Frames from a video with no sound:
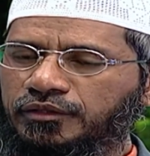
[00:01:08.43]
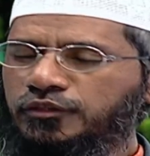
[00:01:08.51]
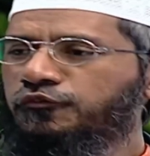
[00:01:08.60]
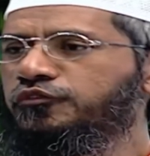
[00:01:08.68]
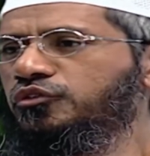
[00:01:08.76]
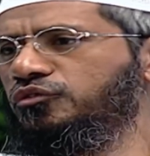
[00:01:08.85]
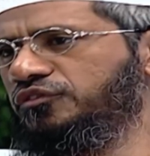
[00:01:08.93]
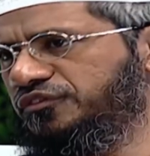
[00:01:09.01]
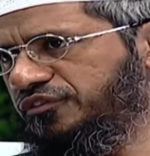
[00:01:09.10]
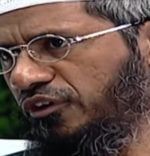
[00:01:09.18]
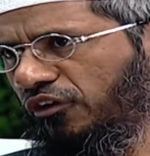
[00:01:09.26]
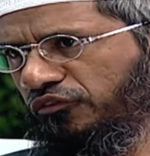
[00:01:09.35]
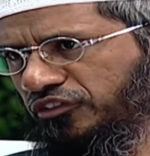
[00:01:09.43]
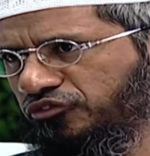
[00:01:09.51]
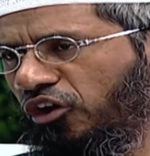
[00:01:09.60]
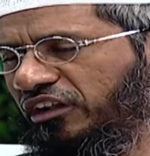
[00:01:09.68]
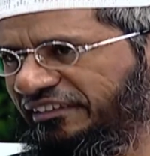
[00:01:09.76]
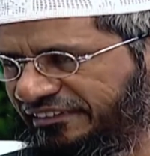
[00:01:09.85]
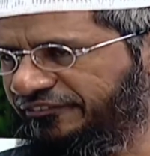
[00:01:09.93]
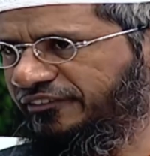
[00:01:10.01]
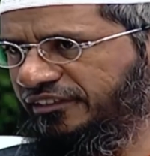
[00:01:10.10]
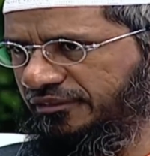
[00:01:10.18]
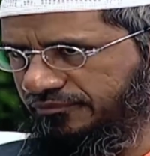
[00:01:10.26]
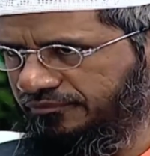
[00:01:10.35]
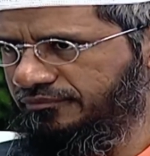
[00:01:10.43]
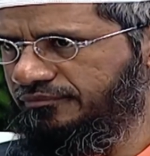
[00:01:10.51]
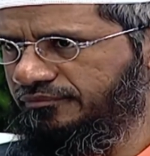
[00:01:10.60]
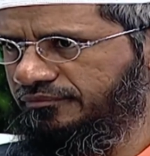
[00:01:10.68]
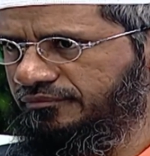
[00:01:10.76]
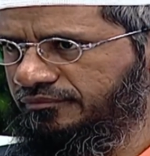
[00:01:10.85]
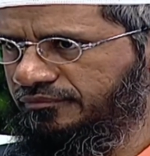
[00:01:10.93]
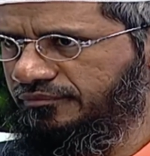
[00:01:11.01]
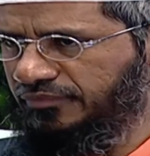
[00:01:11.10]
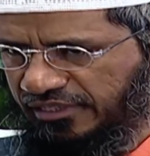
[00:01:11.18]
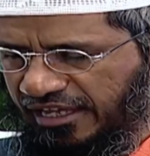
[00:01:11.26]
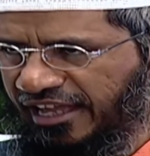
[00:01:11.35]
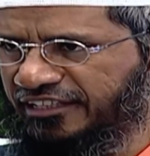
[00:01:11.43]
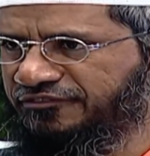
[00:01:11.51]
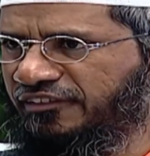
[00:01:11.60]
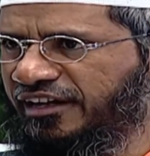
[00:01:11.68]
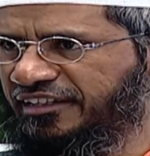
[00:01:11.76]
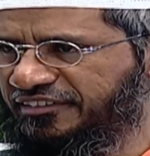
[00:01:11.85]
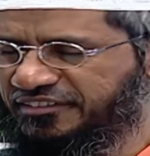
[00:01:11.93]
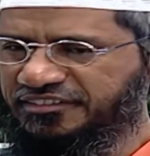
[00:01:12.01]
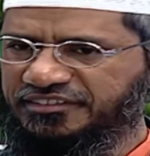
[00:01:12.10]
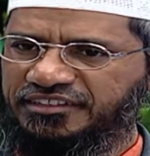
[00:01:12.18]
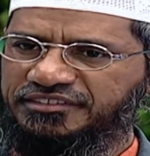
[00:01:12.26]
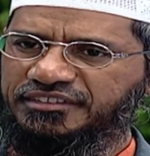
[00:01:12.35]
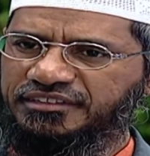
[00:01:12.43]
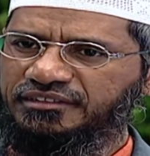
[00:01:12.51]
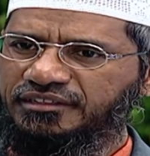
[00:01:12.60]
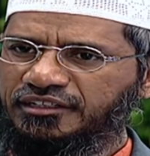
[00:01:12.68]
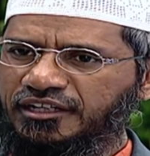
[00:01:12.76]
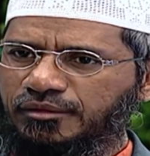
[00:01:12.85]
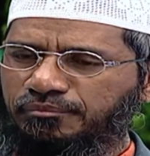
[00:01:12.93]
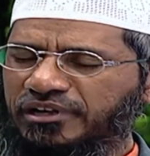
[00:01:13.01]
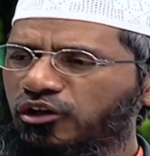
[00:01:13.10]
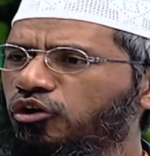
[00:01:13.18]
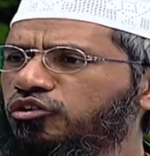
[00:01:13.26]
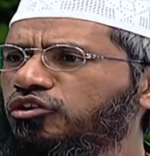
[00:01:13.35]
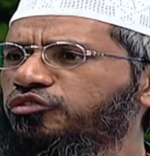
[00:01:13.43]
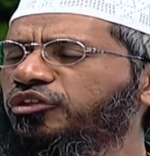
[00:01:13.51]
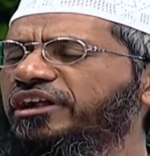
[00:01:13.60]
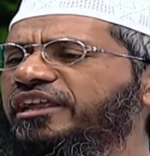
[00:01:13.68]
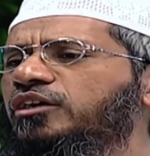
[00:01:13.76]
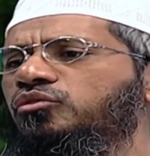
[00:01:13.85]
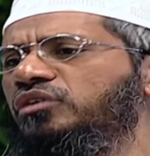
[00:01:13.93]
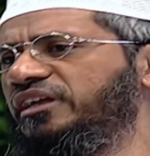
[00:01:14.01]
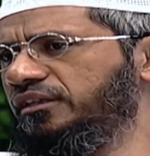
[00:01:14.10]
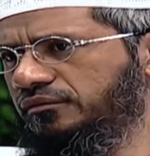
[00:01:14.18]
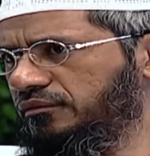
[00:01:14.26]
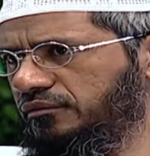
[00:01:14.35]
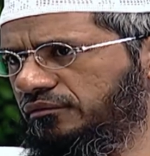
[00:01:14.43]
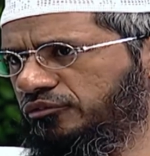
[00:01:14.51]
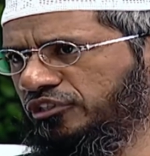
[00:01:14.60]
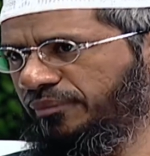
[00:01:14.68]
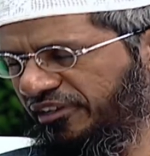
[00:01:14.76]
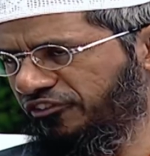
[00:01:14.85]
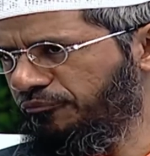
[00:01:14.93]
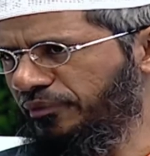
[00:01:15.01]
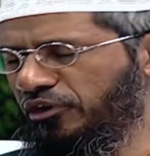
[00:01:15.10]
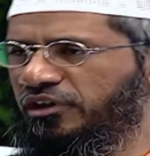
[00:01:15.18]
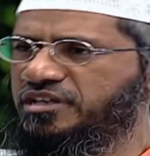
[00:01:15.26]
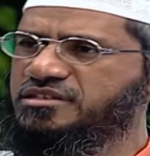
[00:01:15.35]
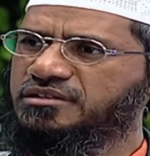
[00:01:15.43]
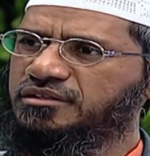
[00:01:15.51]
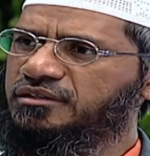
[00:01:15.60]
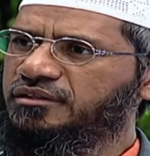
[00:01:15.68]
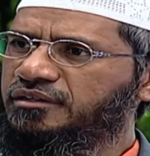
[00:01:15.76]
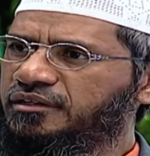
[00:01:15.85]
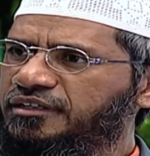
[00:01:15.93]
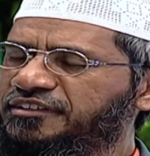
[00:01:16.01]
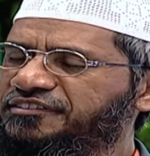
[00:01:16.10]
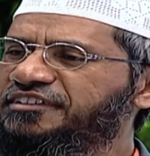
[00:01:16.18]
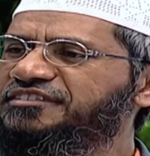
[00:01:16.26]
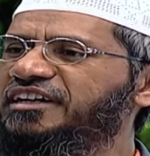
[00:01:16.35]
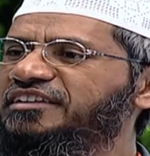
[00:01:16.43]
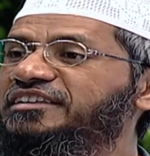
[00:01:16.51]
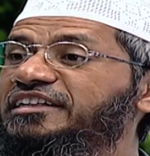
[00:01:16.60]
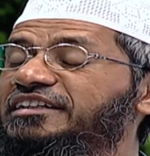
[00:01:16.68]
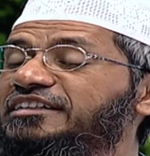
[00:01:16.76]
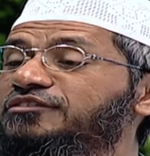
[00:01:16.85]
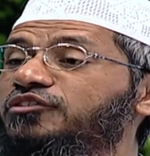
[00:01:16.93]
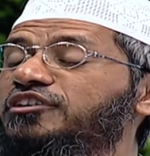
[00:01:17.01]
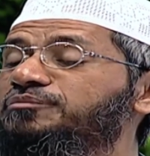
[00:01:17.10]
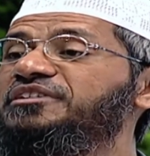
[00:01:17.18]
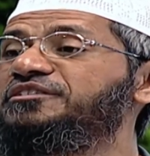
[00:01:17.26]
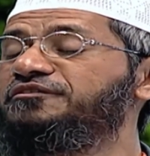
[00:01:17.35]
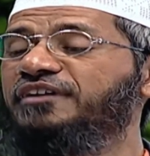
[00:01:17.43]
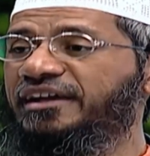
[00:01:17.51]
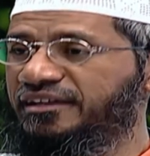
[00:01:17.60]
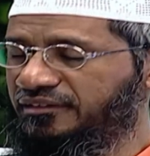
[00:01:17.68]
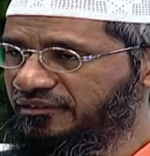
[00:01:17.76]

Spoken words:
The views of the scholars differ as far as this is concerned, but according to the authentic ruling, to the best of my knowledge, since the Hadith does not specify